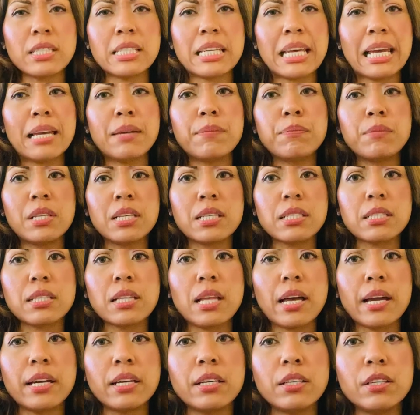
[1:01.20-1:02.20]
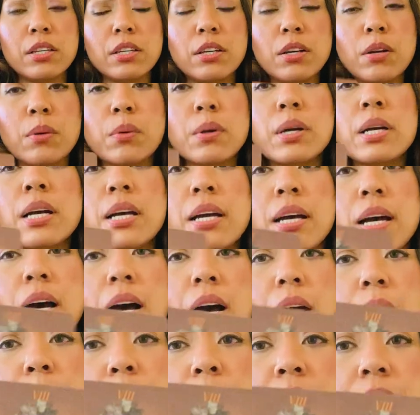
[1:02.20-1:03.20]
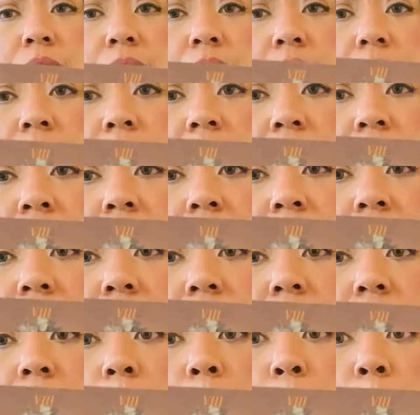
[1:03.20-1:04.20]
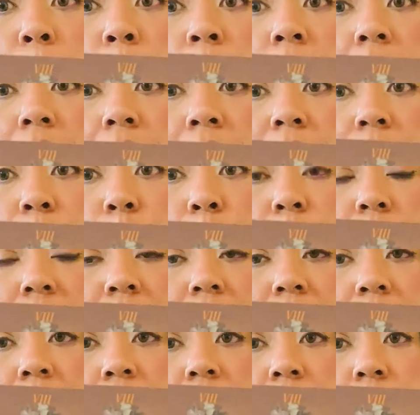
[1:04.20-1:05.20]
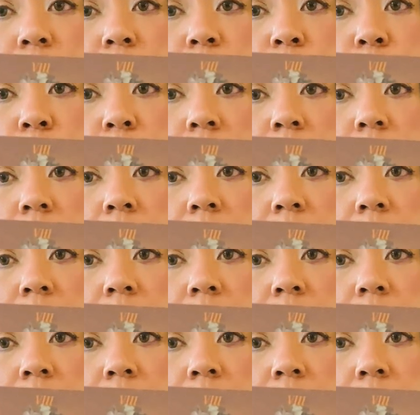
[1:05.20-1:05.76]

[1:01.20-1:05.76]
tame this lion, you know, and the lion is complying with that energy,